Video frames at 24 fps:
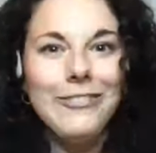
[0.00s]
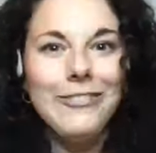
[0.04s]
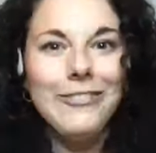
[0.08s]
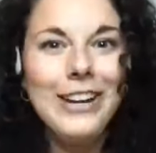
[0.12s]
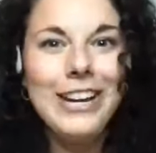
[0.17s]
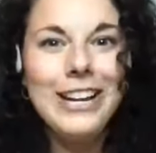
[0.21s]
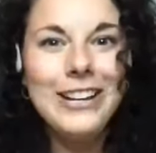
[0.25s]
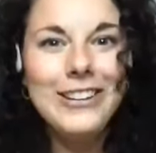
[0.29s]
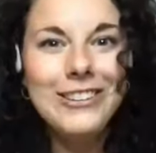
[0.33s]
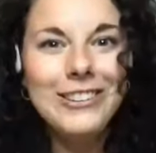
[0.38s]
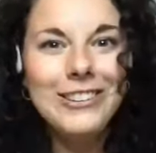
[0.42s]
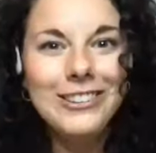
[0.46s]

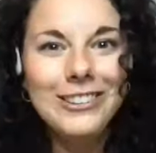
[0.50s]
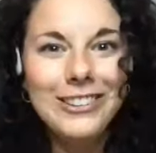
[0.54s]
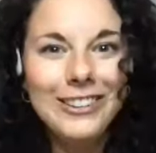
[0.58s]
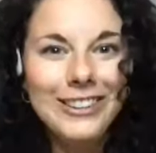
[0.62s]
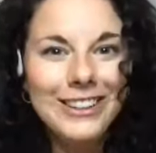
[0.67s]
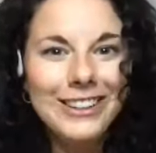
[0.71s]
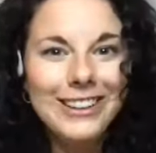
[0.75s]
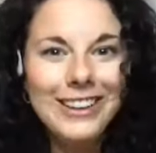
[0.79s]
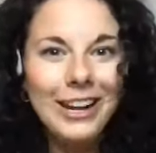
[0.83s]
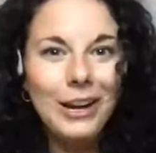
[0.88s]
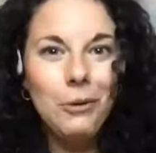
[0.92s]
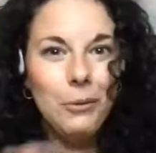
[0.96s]
feed just
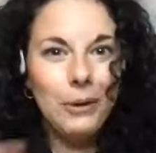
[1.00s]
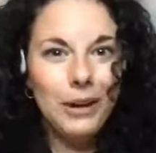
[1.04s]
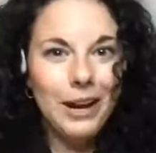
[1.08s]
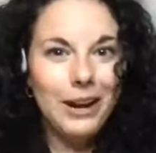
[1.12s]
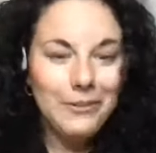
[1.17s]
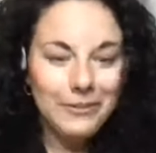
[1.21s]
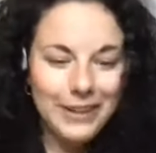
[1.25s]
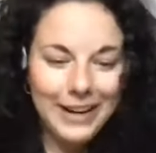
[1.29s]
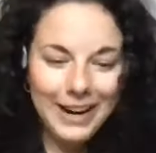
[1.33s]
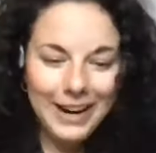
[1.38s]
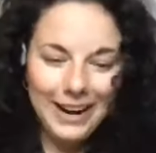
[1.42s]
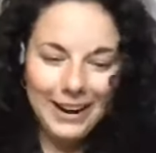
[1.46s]
looking like
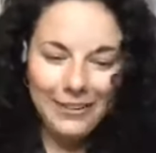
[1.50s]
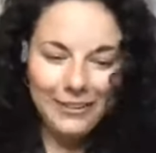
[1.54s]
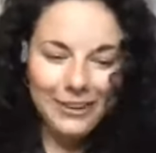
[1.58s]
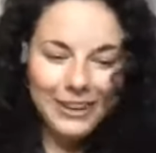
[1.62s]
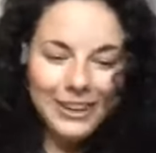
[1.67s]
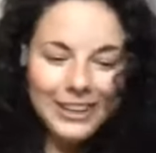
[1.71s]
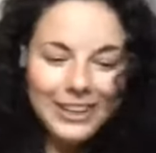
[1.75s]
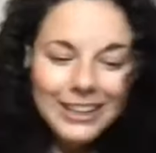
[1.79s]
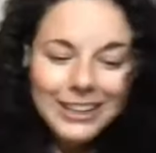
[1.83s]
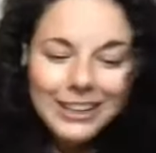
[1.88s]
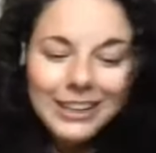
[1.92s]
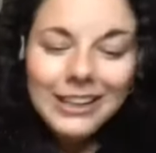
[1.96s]
whatever now.
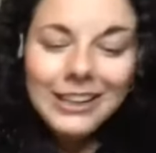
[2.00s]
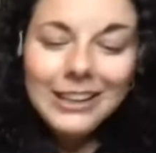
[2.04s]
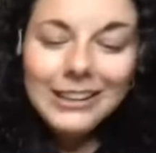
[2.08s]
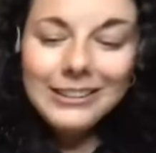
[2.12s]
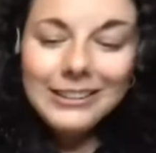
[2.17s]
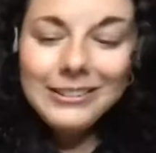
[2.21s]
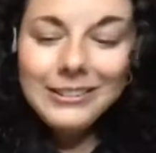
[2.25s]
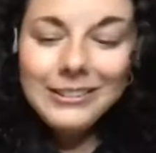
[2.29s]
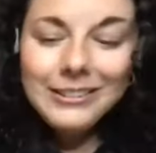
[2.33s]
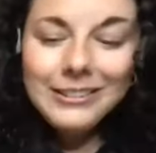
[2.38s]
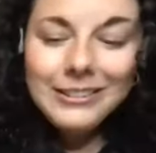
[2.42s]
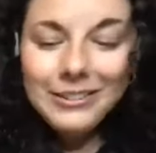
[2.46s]

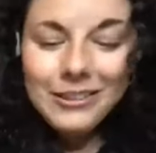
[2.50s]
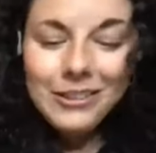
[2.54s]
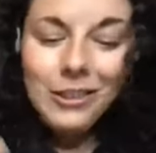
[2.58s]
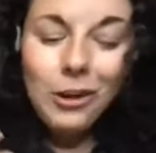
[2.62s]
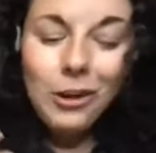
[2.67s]
The